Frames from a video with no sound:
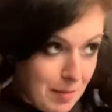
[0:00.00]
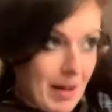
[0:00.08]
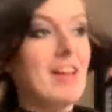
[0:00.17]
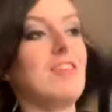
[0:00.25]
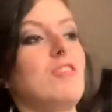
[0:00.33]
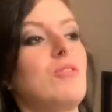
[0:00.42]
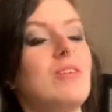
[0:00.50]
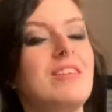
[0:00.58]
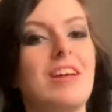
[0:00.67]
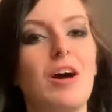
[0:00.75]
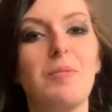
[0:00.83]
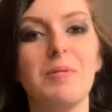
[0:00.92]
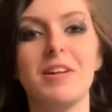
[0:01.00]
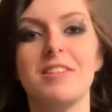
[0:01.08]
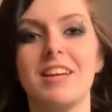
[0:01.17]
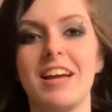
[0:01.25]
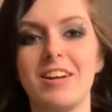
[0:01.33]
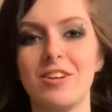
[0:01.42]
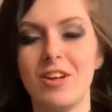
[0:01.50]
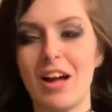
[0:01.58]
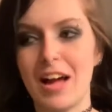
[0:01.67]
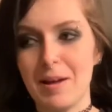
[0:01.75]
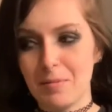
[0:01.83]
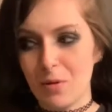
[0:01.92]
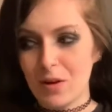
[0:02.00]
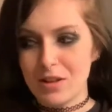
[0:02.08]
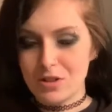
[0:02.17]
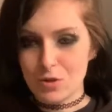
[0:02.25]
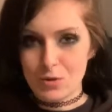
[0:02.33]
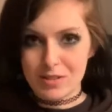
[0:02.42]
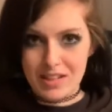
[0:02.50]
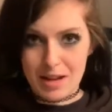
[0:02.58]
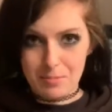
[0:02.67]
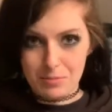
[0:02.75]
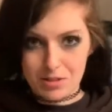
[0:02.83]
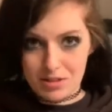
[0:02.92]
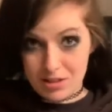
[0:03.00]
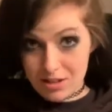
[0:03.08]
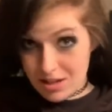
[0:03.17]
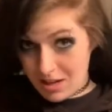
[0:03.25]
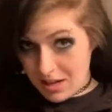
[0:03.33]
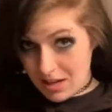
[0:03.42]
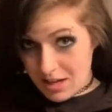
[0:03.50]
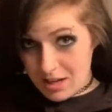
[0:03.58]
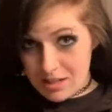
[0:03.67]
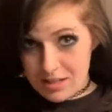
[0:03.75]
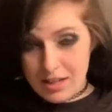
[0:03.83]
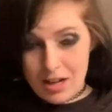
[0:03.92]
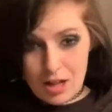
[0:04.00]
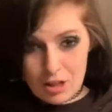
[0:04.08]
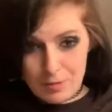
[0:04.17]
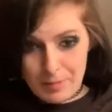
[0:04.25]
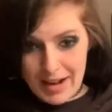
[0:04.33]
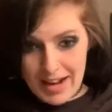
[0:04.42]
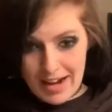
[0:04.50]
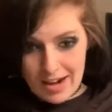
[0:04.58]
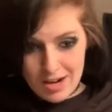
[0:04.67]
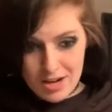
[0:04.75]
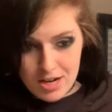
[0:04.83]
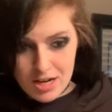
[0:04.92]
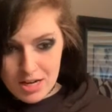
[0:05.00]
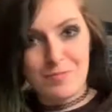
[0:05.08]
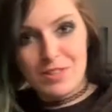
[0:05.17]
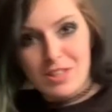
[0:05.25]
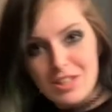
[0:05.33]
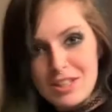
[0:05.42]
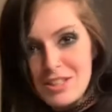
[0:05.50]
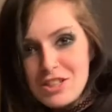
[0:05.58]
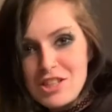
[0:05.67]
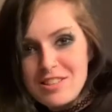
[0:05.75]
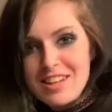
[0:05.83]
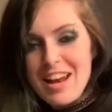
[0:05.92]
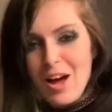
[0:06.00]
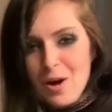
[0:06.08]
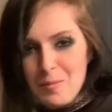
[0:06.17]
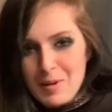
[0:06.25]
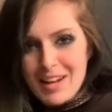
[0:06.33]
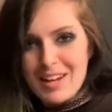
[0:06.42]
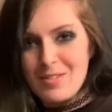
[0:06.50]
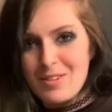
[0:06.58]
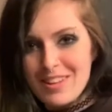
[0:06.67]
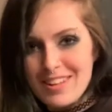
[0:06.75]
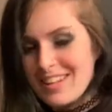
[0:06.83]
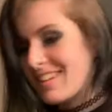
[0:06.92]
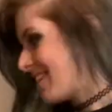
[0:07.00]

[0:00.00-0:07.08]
as you can tell by the title, I'm going to attempt to color my hair. She's gonna help me with it.